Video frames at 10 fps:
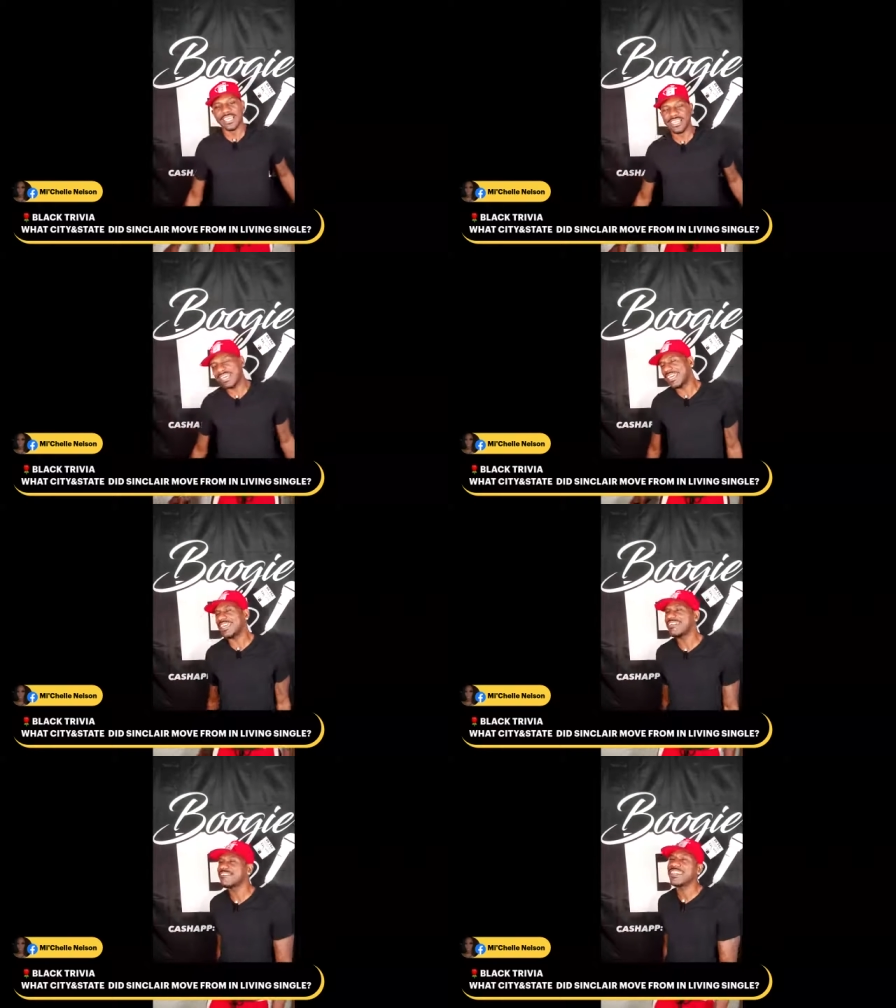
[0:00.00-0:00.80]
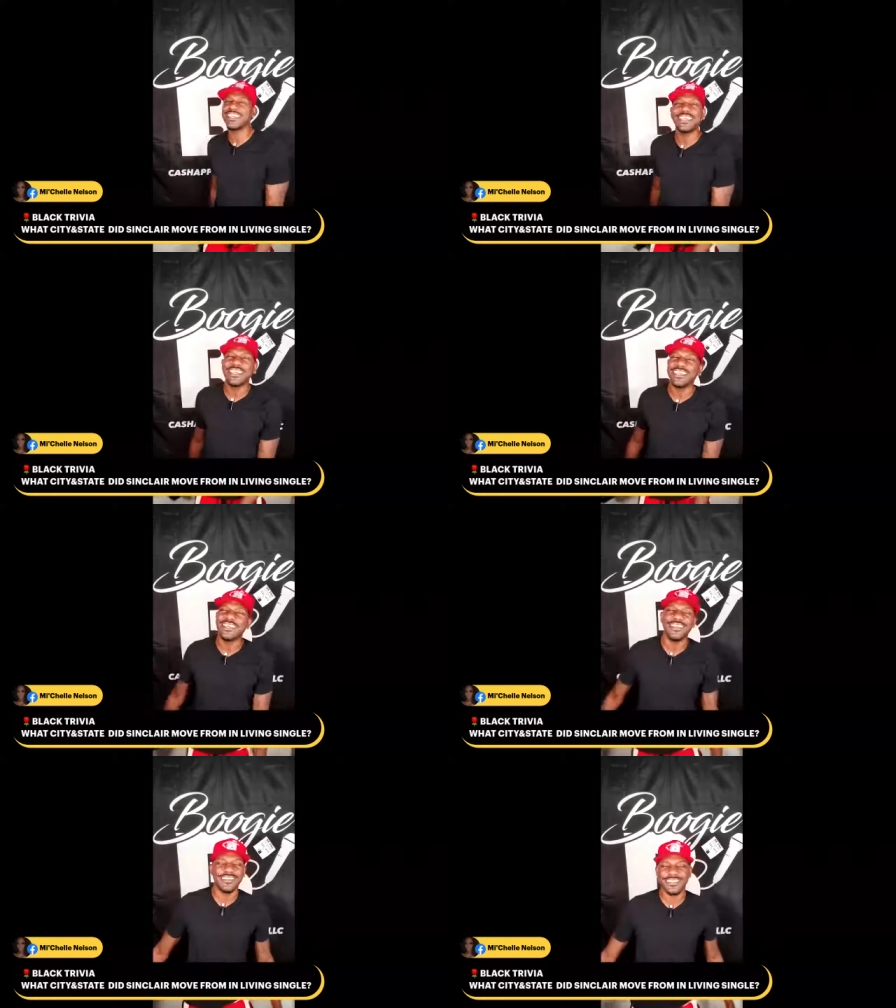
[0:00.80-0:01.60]

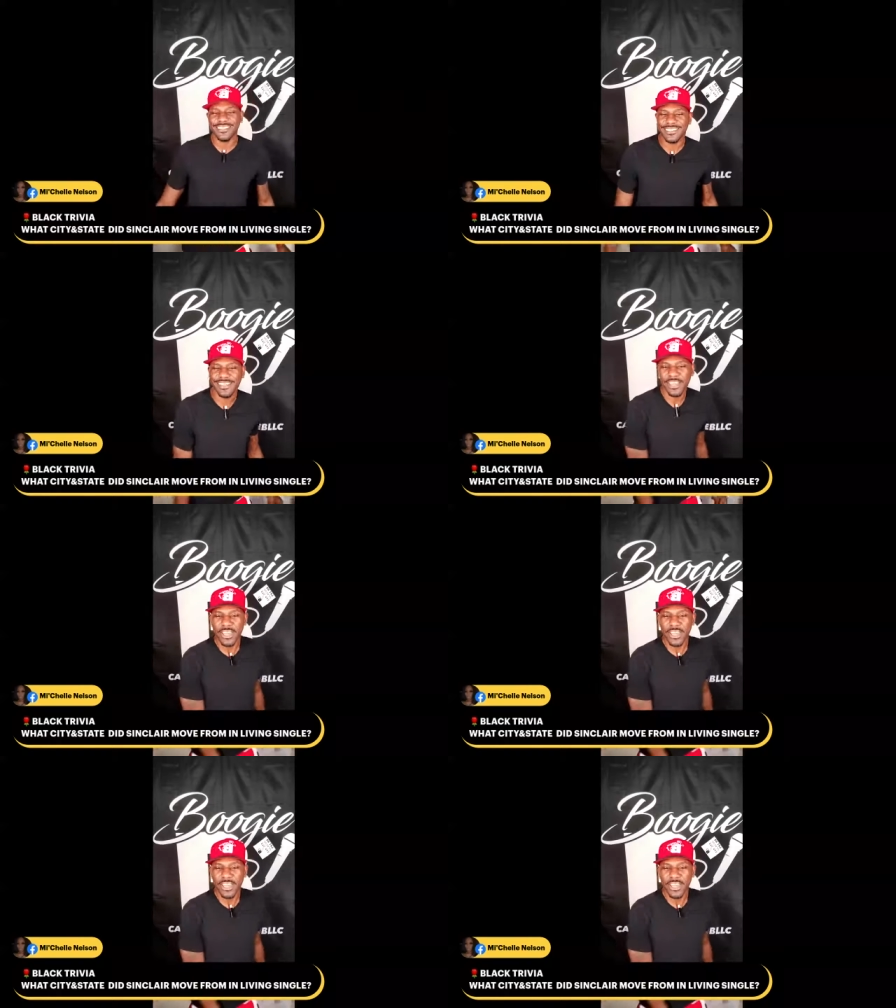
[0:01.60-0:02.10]
living